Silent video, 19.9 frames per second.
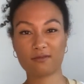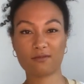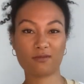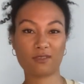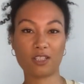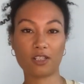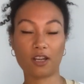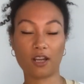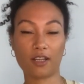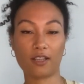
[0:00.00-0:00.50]

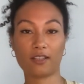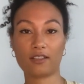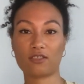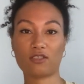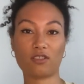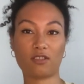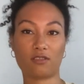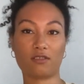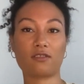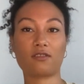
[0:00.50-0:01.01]
you know, it's
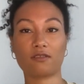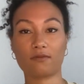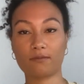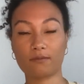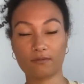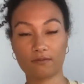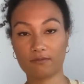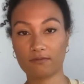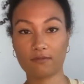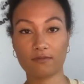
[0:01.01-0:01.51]
just,
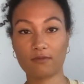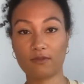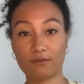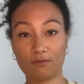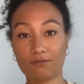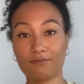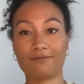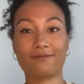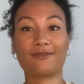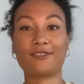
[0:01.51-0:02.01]

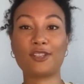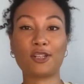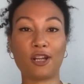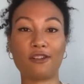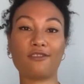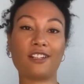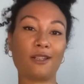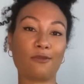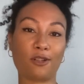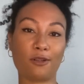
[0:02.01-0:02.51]
you don't
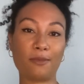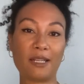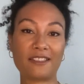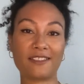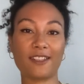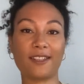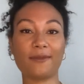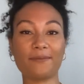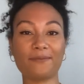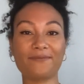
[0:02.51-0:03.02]
really want to miss
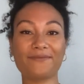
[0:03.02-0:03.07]
it.